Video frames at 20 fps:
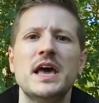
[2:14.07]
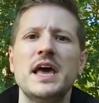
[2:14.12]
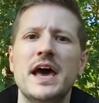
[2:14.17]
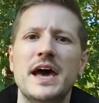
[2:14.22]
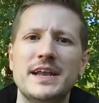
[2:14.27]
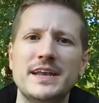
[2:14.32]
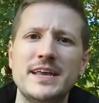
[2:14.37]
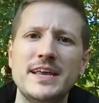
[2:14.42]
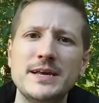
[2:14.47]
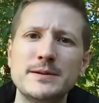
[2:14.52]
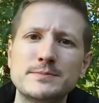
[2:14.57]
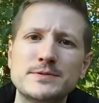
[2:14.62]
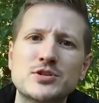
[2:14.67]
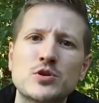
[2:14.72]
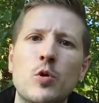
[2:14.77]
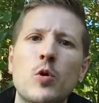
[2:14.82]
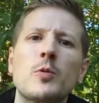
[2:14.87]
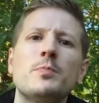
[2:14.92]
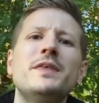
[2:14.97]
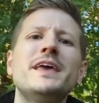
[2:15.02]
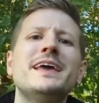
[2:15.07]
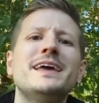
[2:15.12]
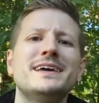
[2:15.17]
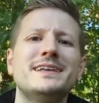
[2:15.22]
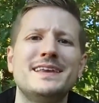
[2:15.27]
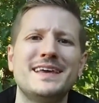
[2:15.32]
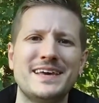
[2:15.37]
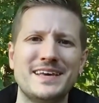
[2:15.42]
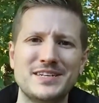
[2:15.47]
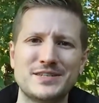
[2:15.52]
and he absorbed it
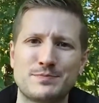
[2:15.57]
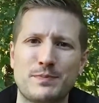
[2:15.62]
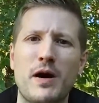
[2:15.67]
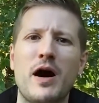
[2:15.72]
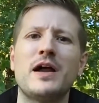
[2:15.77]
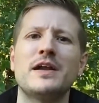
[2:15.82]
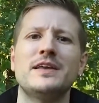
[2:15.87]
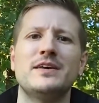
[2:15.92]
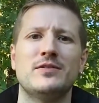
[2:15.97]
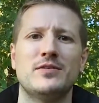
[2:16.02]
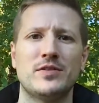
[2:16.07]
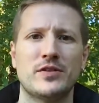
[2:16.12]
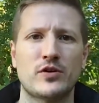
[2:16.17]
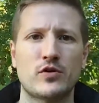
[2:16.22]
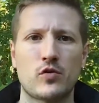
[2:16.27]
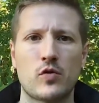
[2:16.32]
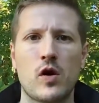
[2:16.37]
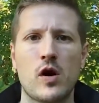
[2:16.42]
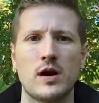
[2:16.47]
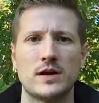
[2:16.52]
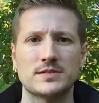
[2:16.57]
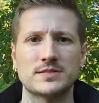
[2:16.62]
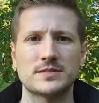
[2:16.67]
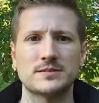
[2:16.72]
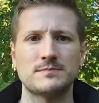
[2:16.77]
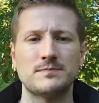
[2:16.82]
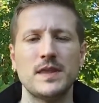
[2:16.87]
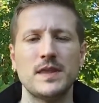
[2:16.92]
into his body on the cross.